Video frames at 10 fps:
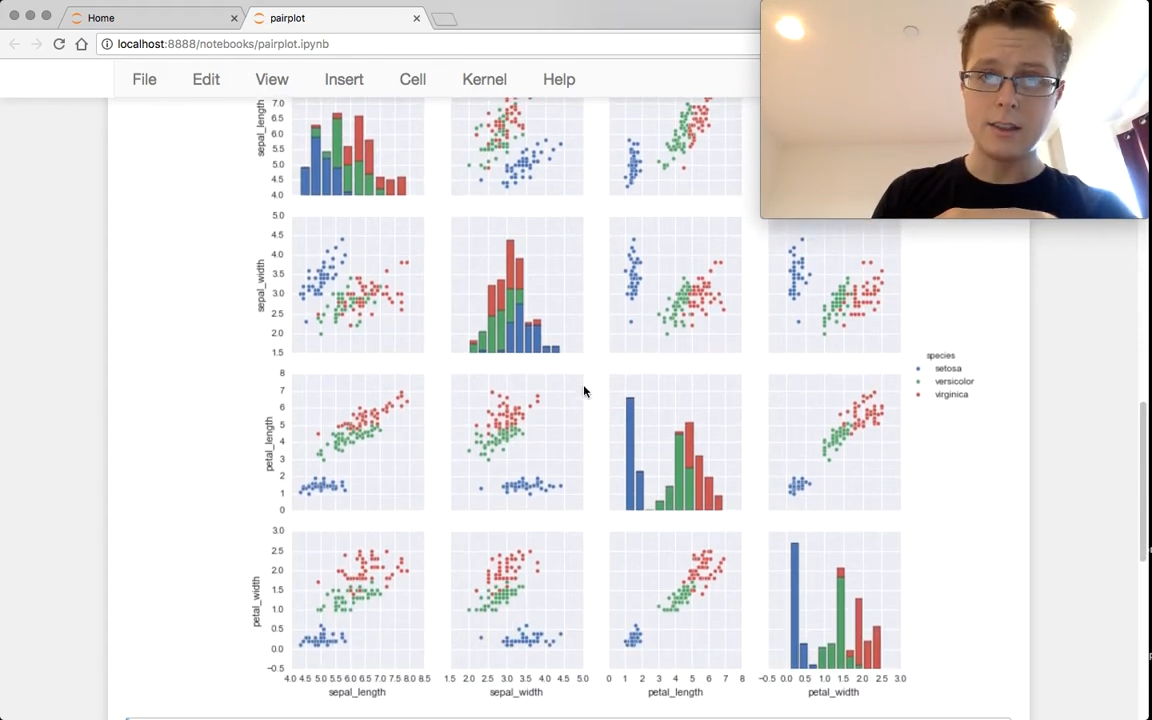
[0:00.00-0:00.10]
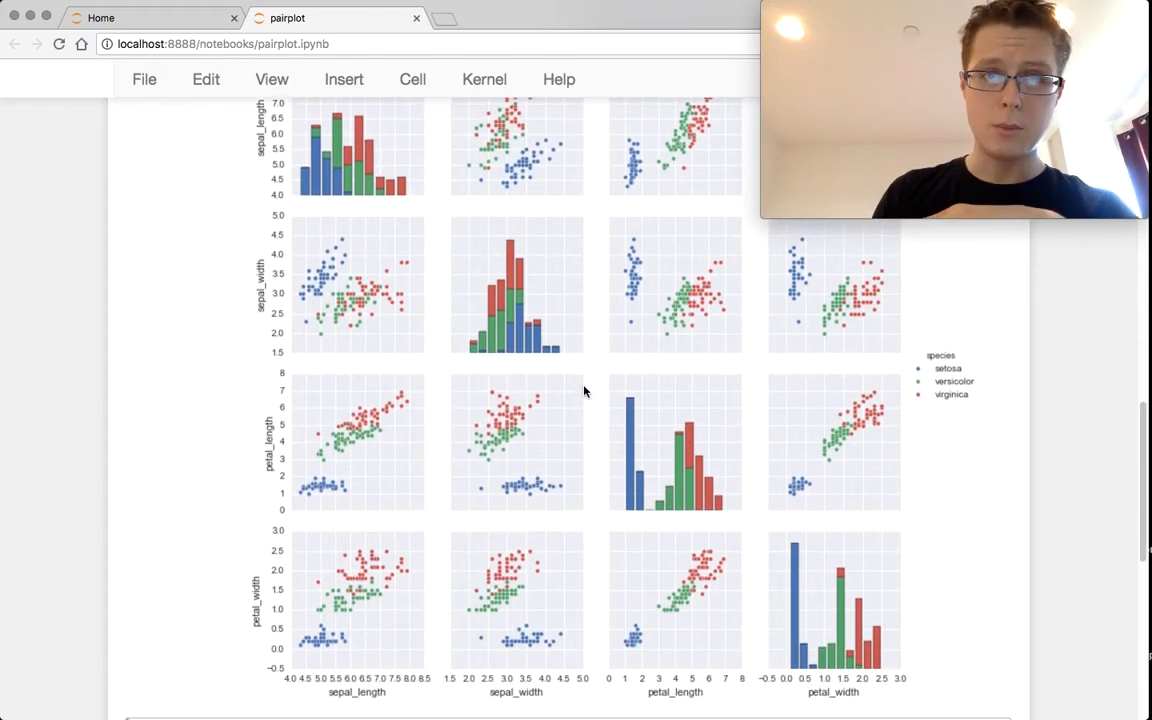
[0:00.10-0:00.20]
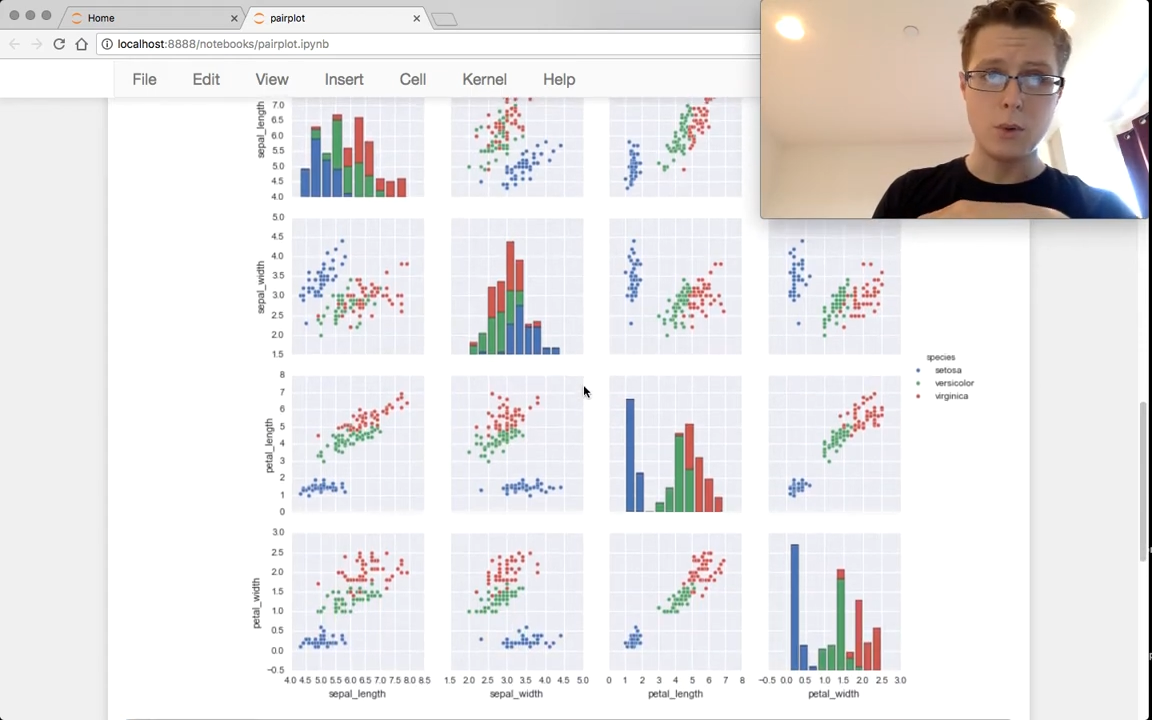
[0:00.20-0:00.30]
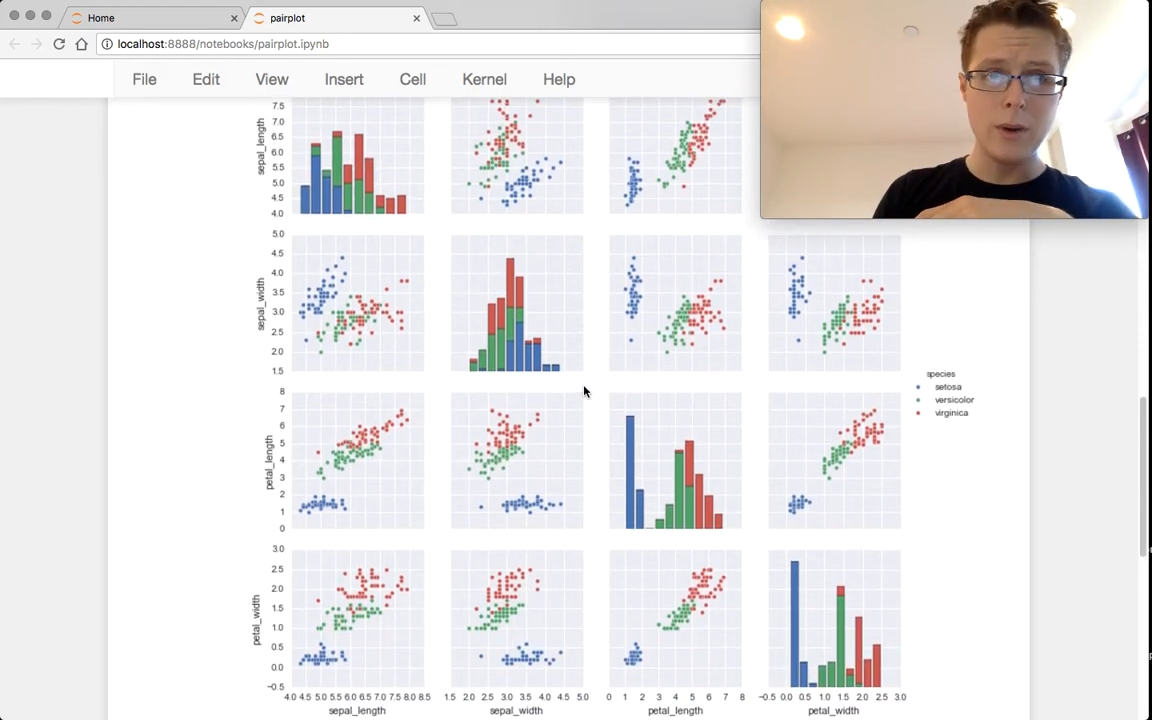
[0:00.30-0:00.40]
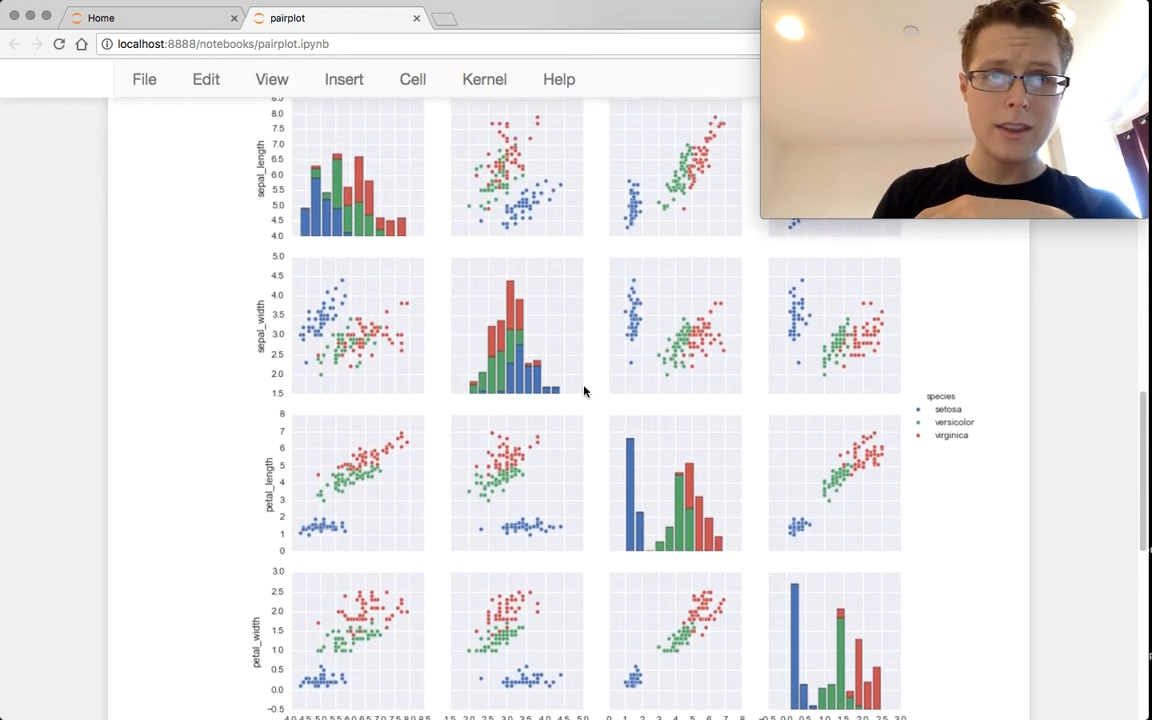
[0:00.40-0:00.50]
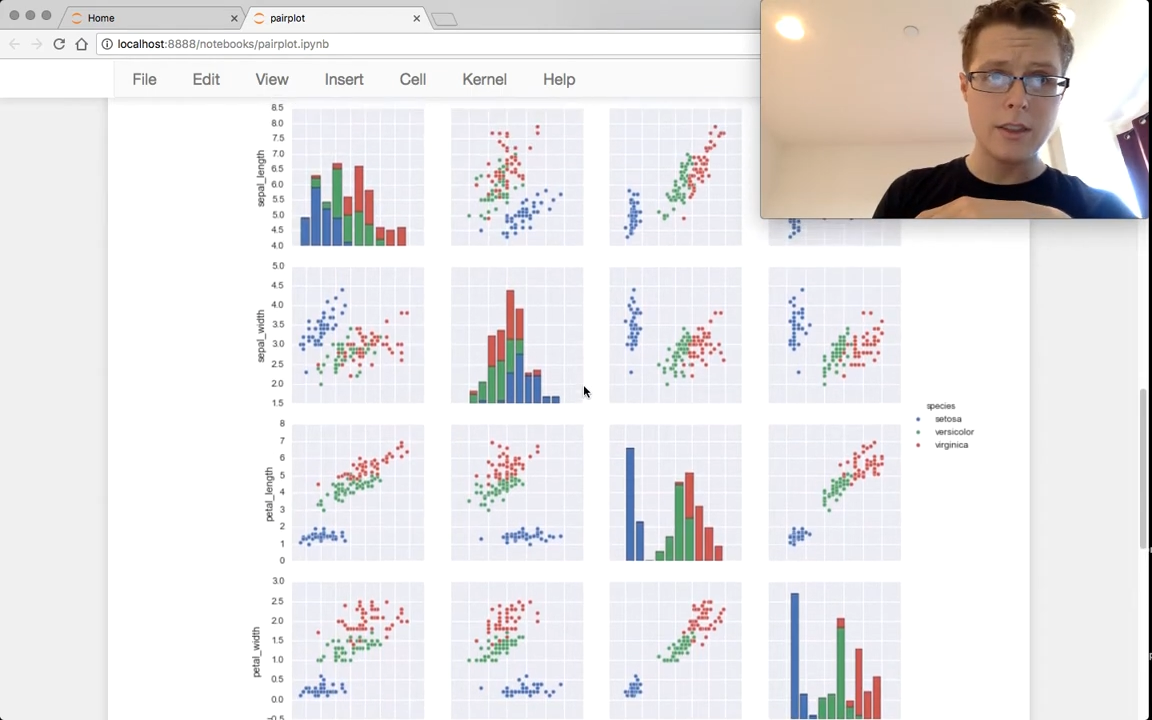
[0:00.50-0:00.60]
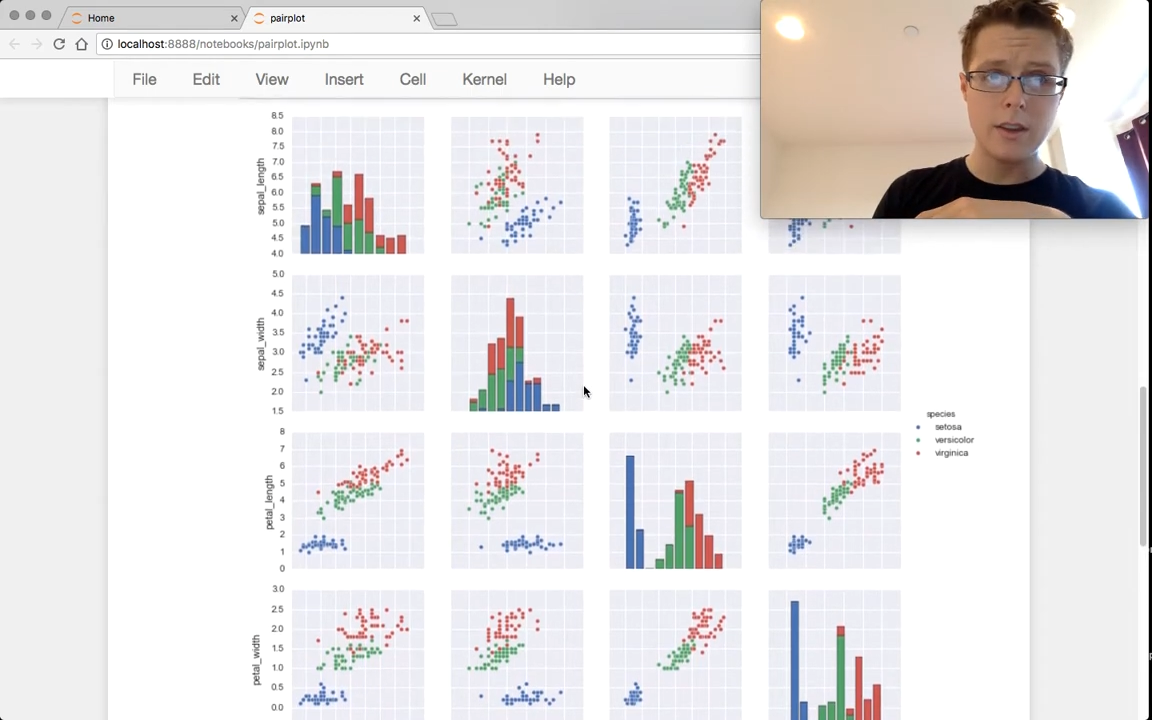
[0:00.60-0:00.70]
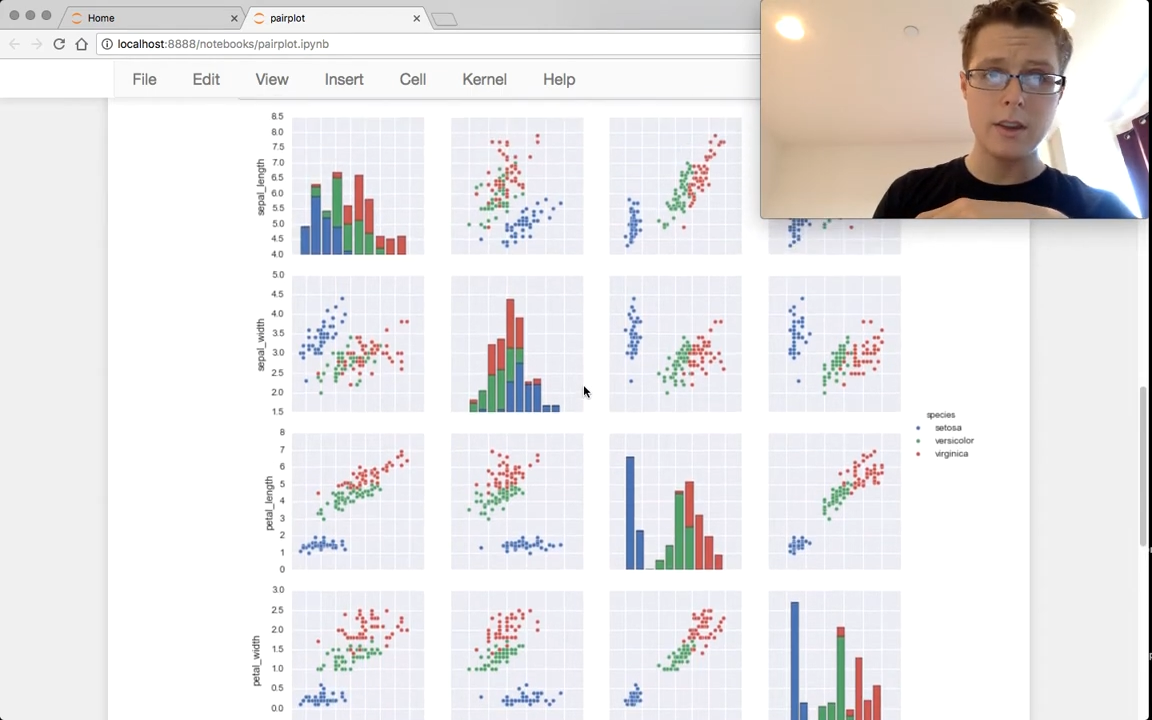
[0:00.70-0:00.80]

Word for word: sepal width.